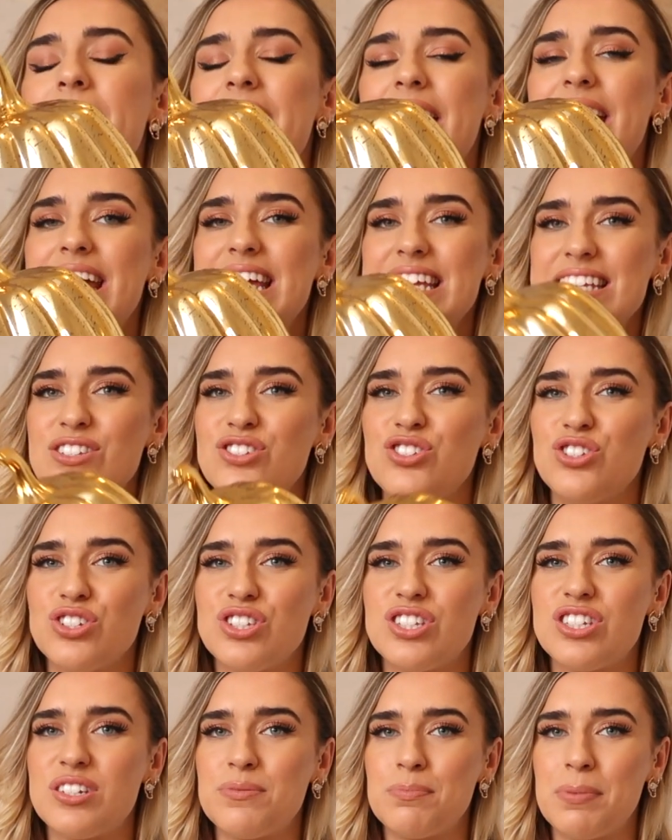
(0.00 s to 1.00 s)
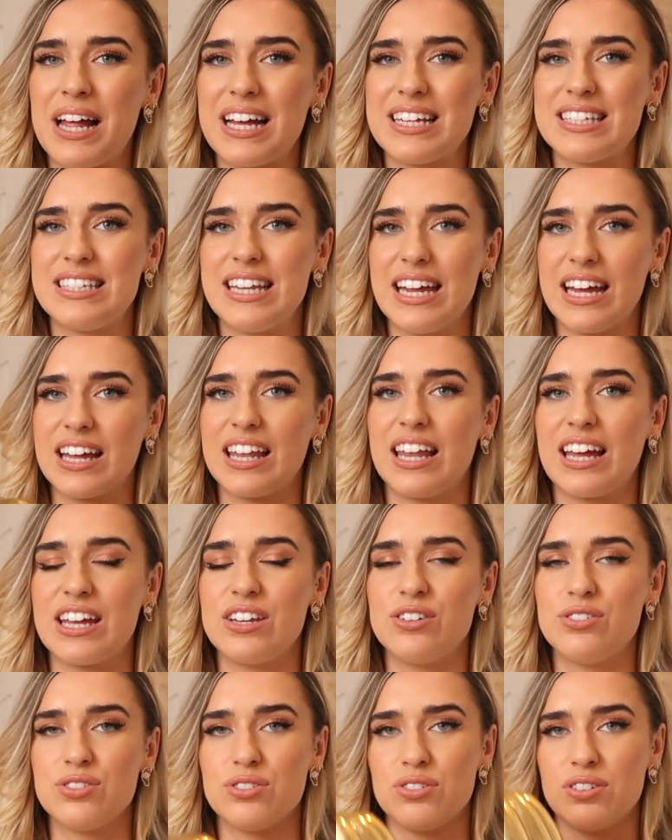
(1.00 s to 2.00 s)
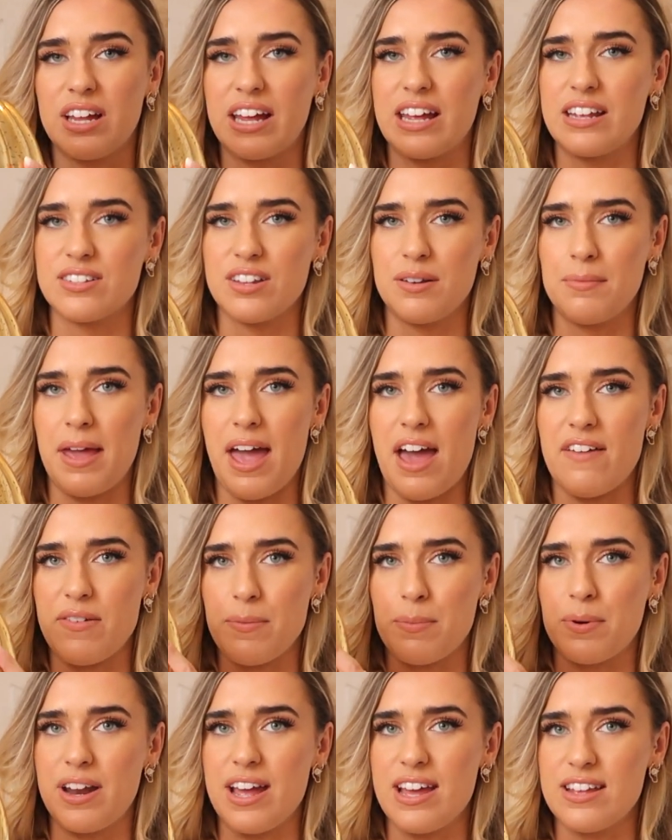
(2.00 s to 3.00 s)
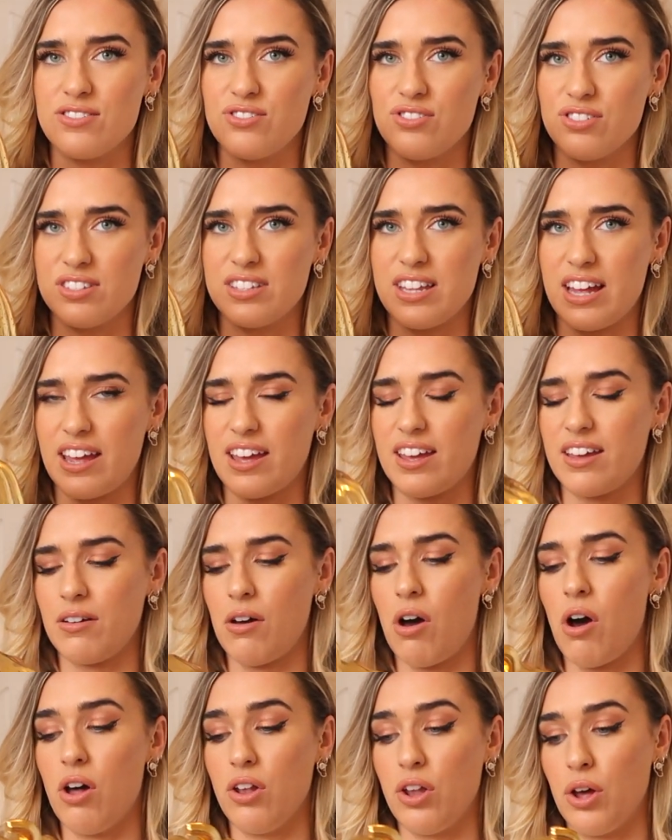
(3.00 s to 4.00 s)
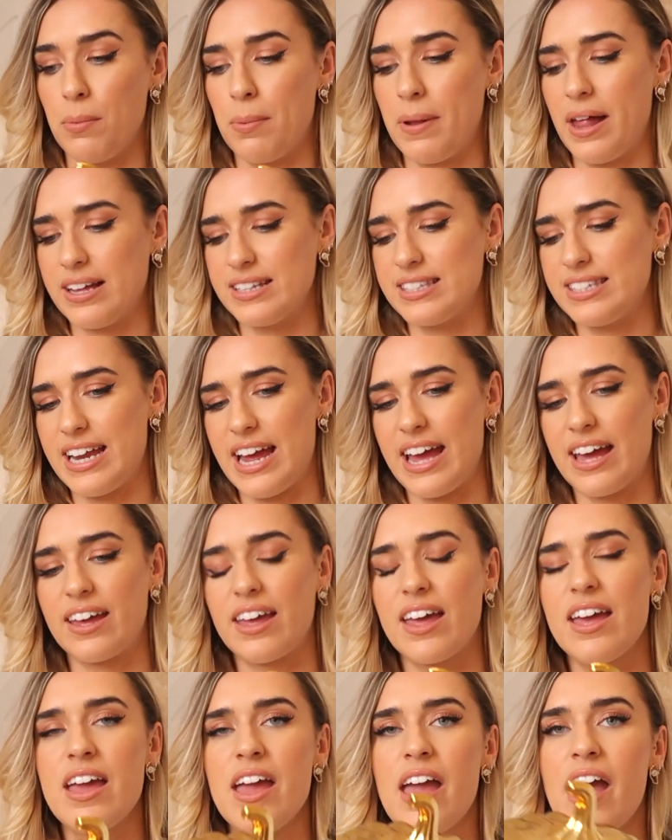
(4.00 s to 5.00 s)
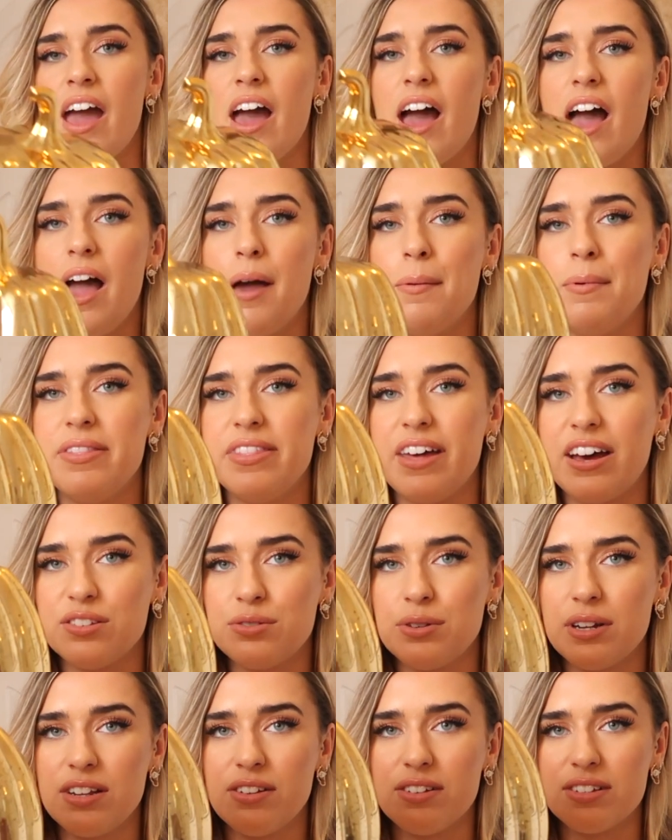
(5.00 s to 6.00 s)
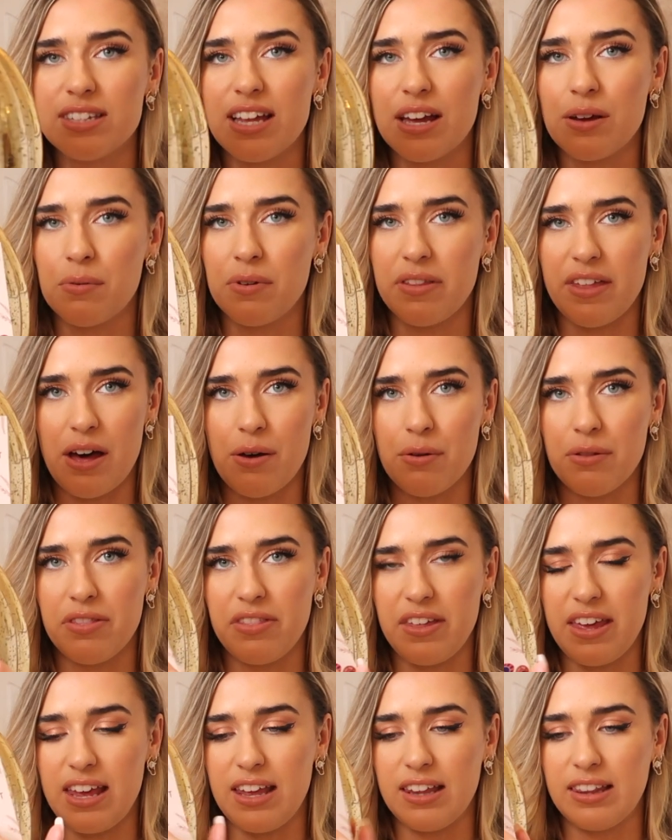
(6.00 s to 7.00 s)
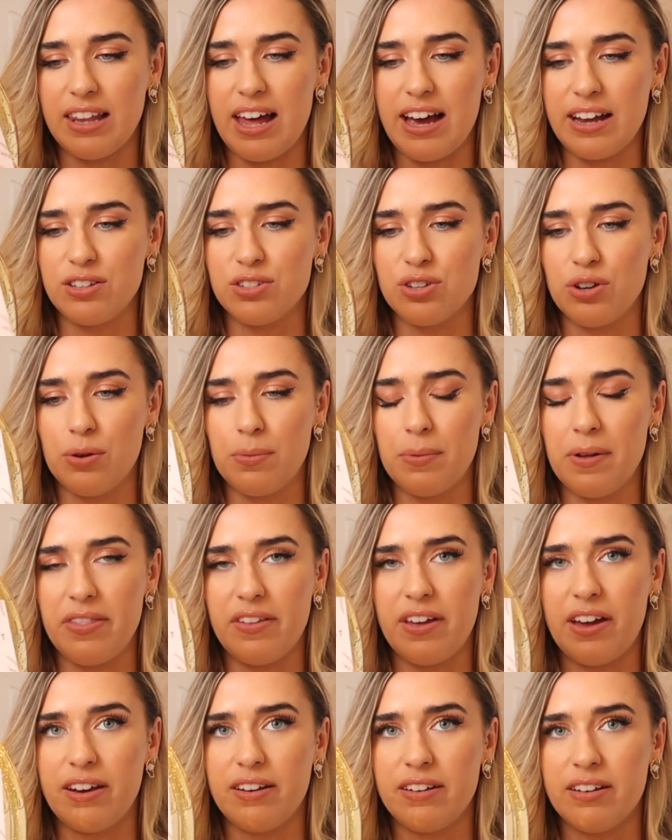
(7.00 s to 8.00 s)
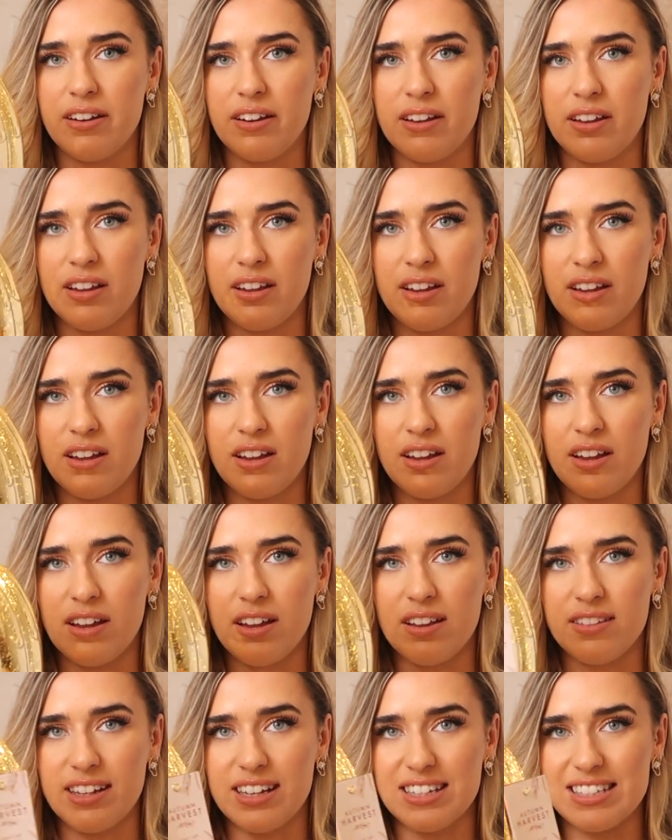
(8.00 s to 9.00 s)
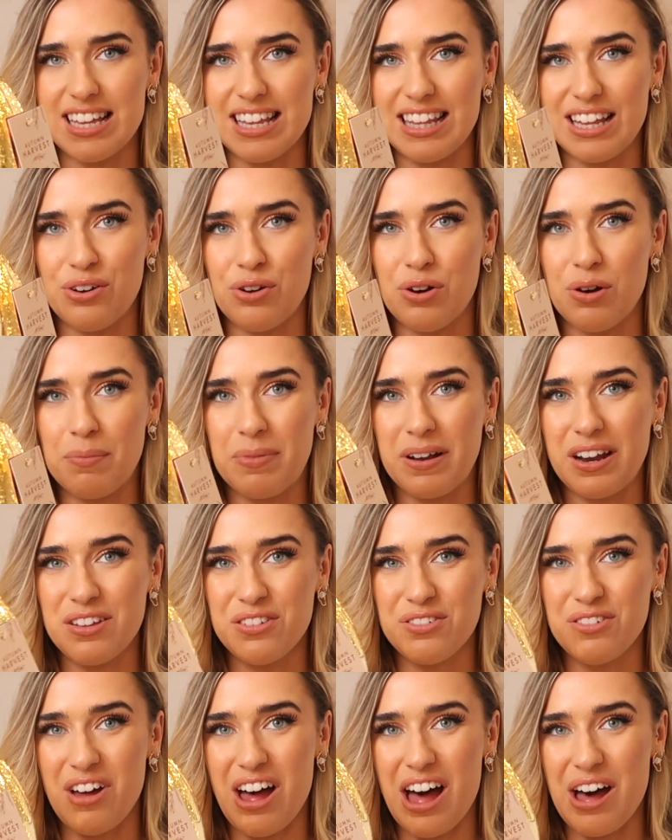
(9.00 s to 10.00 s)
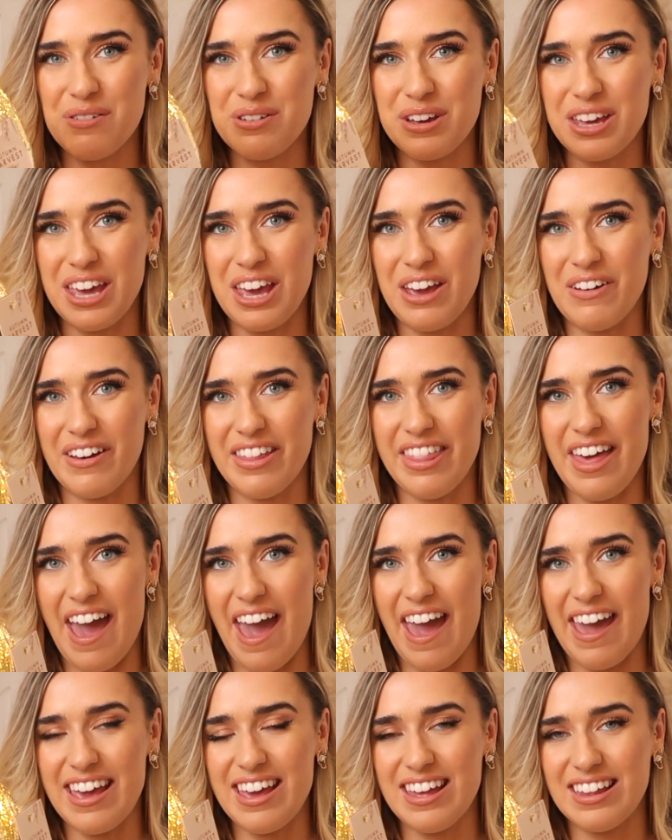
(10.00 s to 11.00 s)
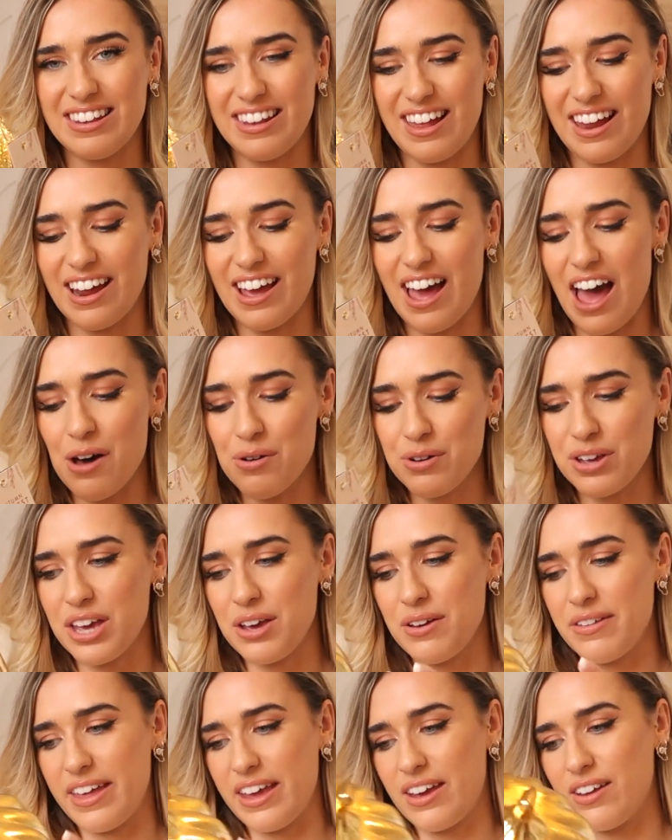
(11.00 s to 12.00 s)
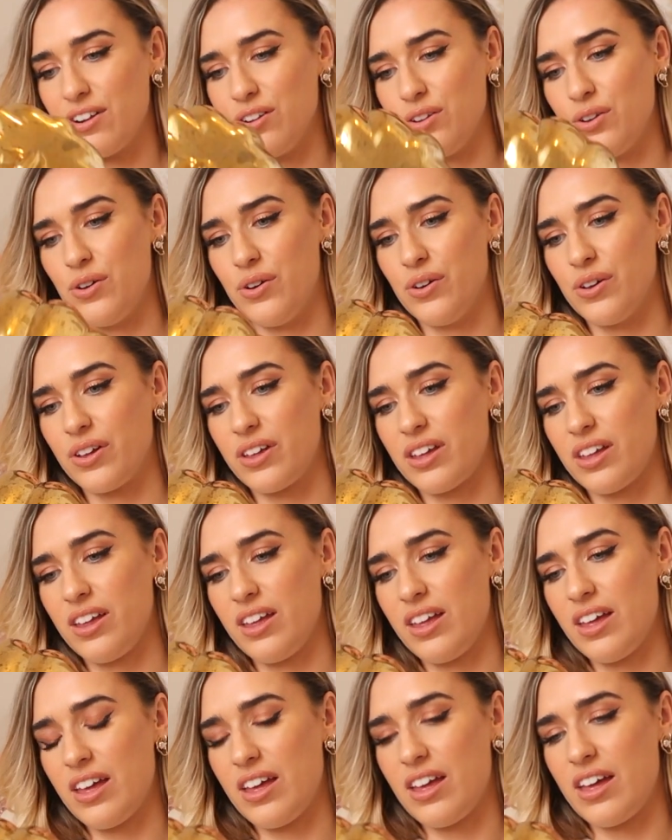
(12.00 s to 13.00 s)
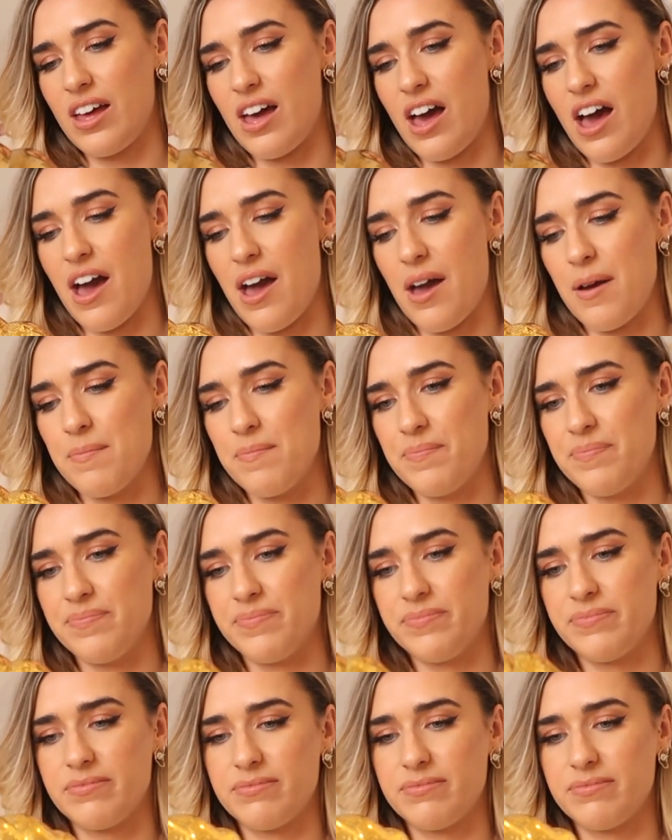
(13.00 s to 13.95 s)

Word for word: um, it is just plastic, like it does look like it's going to be heavy, but it is just like hollow plastic. And um, that's what it looks like without the light up and then that's it lit up. But I thought, how cute are they? Like, how cute are they going to look? Um,